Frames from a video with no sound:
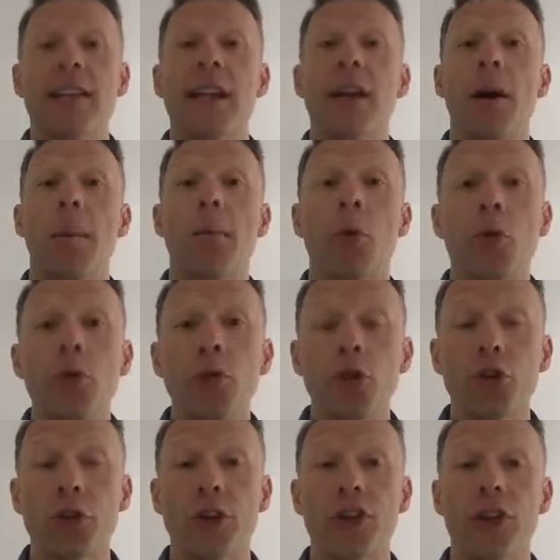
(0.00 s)
Take up more
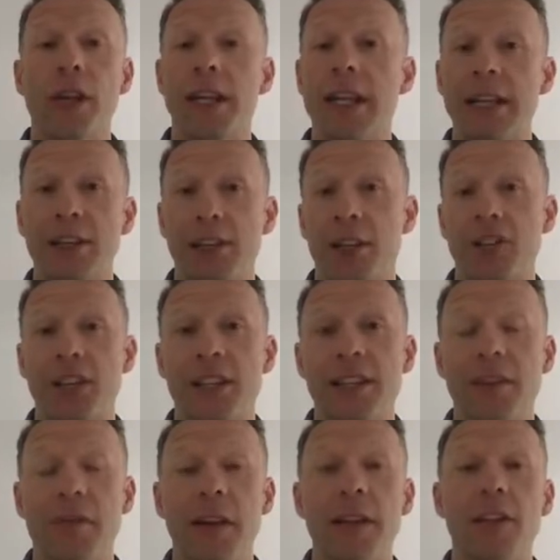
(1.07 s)
nutrition and
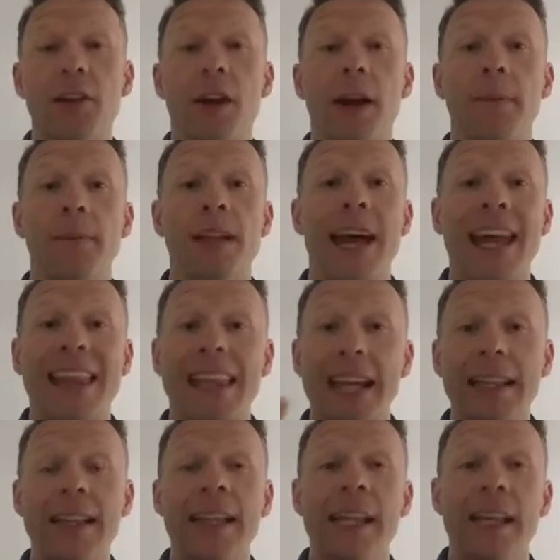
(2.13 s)
digestive enzymes
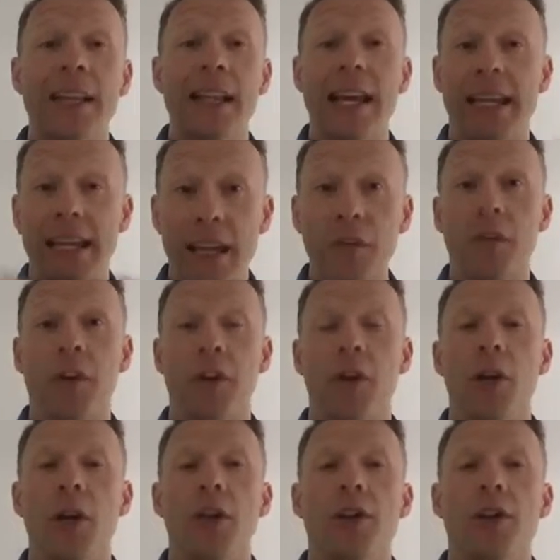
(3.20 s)
than they give you.